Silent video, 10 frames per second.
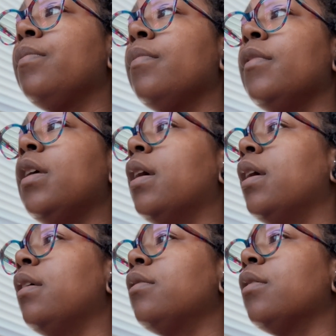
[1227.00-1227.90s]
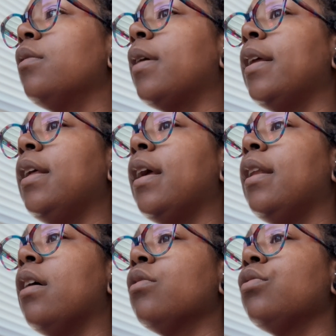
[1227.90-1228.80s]
Okay, so
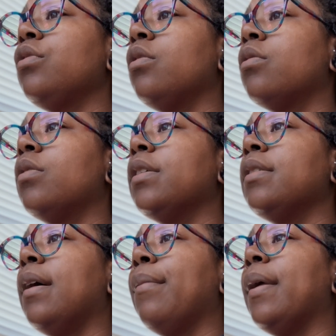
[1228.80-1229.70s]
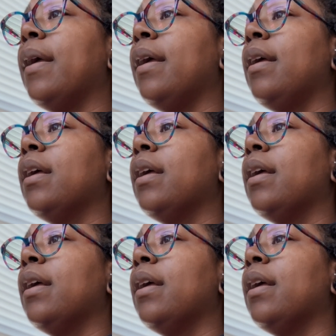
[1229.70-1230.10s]
$88 total, that's not bad.